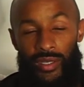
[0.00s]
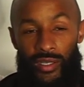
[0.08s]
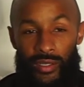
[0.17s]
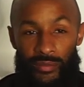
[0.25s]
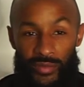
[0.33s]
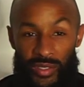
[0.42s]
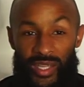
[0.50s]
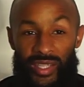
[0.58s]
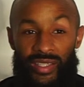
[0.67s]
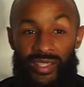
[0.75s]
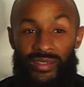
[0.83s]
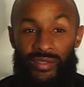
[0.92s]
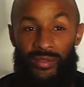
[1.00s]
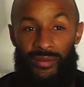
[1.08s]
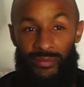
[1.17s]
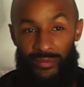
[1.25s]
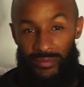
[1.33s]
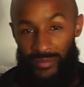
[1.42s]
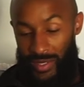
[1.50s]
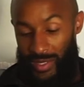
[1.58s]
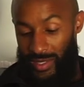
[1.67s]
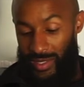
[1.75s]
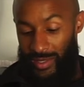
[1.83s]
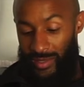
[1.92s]
Should get a decent
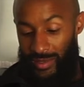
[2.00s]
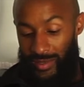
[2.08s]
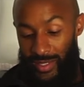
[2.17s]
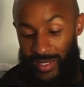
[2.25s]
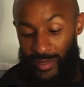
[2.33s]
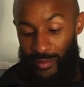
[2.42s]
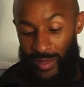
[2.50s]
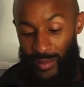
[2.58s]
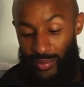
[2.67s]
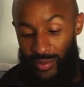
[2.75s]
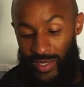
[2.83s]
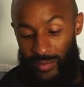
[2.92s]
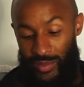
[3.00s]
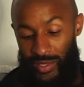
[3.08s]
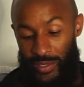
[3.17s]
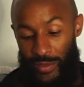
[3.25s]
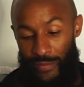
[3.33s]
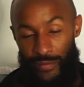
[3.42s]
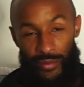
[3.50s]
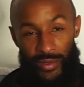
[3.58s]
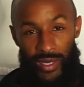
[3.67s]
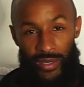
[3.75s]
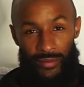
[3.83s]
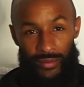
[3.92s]
bit of prize money going through
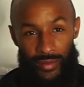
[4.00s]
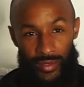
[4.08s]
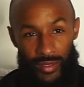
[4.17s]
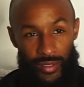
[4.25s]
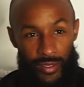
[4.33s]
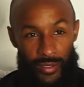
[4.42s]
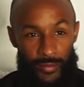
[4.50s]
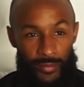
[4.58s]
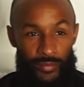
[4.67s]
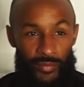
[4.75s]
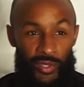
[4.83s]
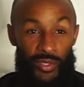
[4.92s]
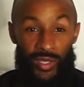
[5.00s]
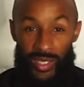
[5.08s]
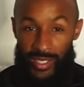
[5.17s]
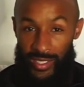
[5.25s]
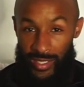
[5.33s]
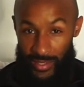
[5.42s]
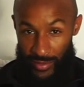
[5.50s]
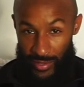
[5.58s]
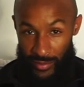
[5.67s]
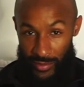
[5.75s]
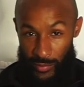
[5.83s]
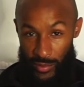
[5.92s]
now. Good luck in the next
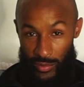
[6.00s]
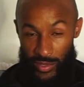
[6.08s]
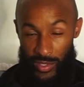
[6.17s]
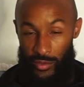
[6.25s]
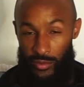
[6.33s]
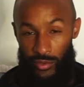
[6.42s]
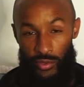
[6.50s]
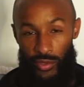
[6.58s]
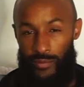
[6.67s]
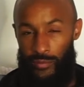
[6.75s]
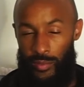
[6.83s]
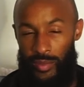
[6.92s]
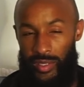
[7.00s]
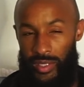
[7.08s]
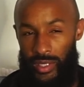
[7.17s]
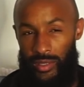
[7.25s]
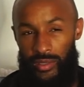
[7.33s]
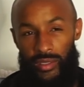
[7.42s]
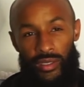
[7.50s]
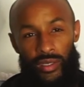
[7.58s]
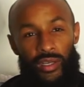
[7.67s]
round as well, because I know the draws have already been done.